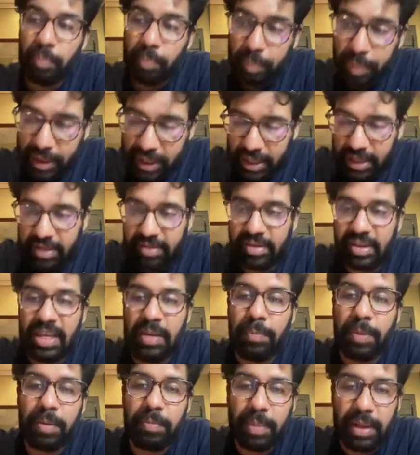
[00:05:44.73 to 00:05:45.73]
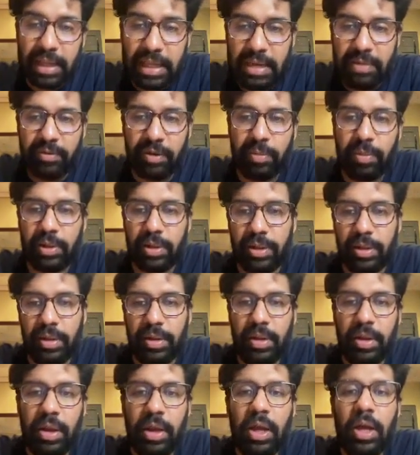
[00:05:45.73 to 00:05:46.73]
Please keep it believable.
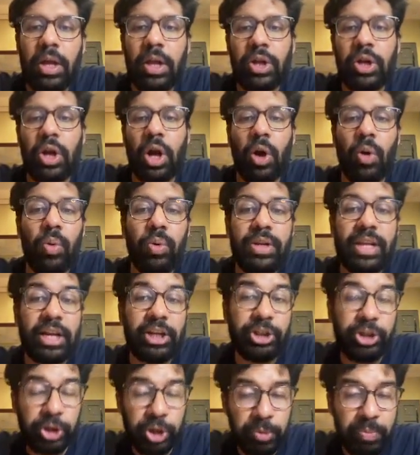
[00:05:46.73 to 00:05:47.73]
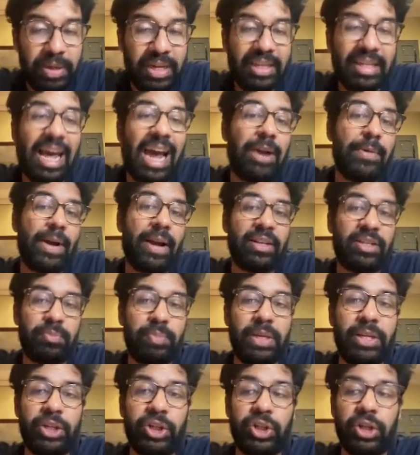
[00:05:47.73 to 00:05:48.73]
Now, there should be direct
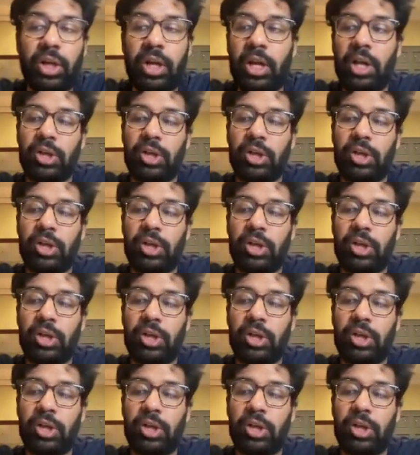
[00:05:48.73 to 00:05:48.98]
speech.